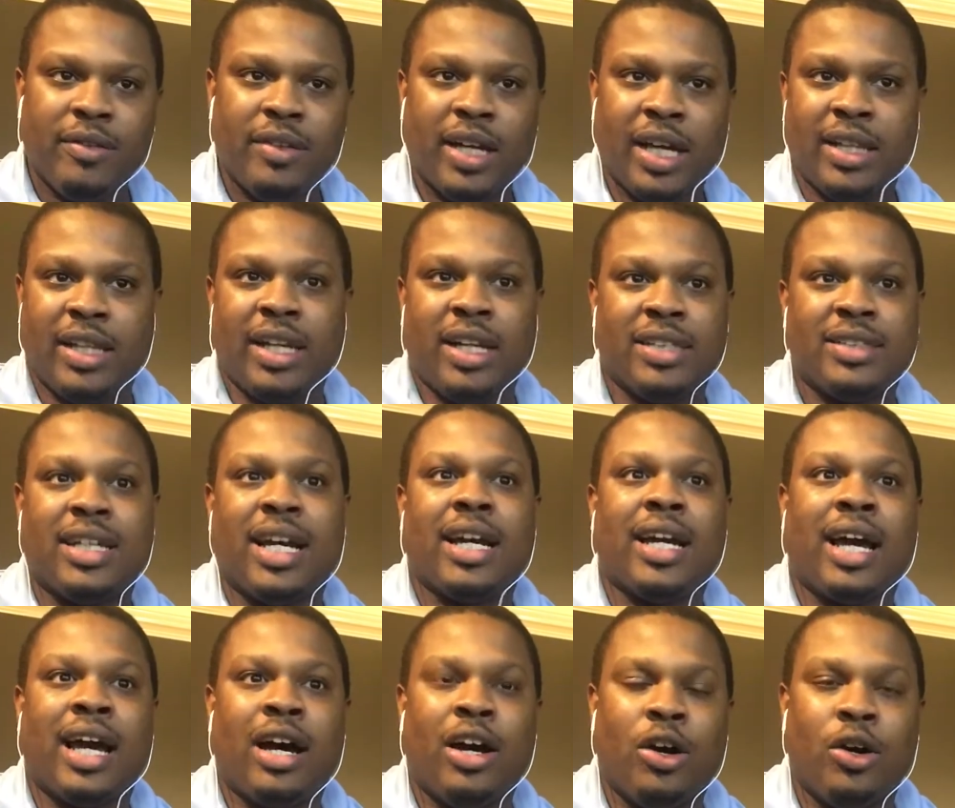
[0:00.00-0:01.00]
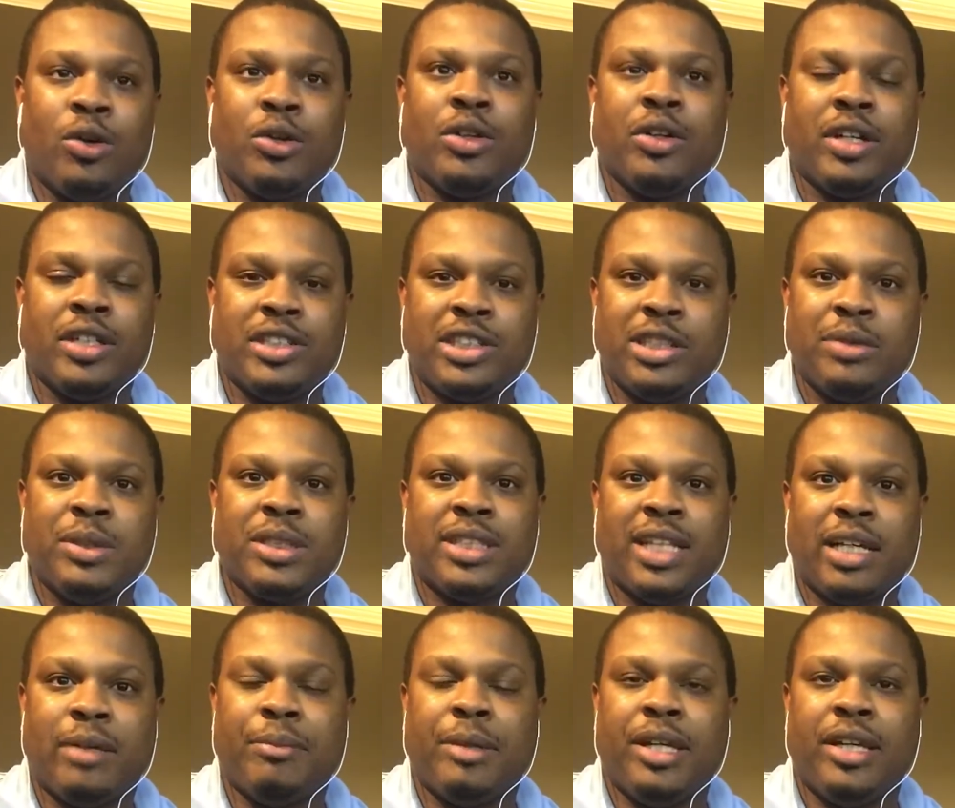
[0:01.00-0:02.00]
And then as I got older and she would
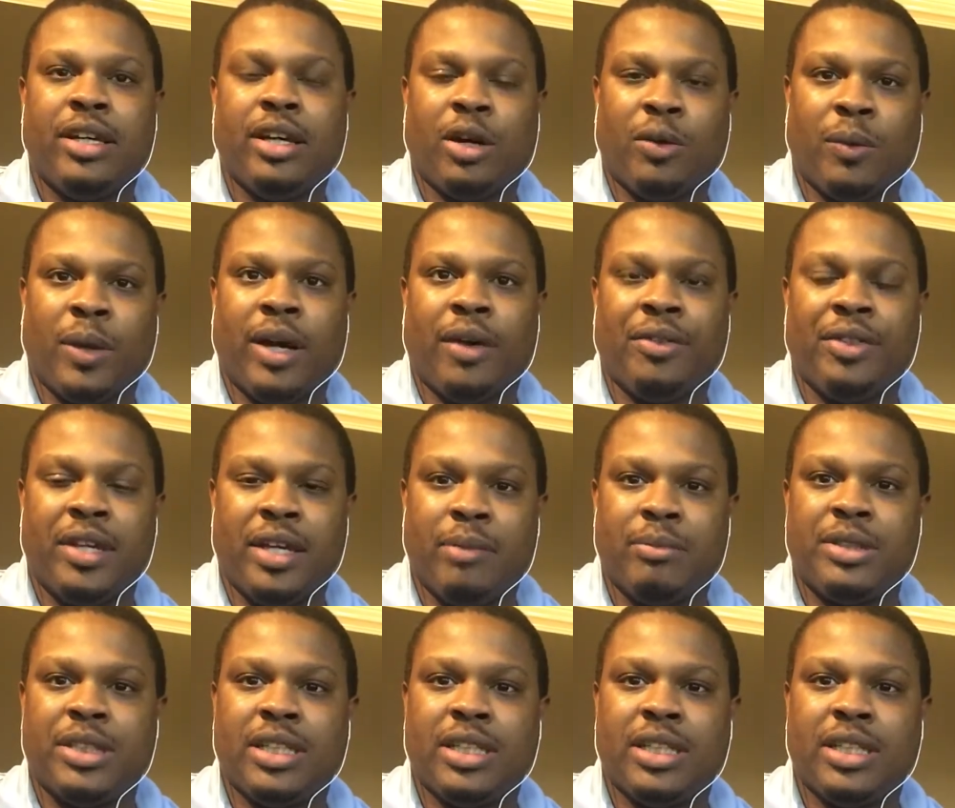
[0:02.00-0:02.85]
take me around them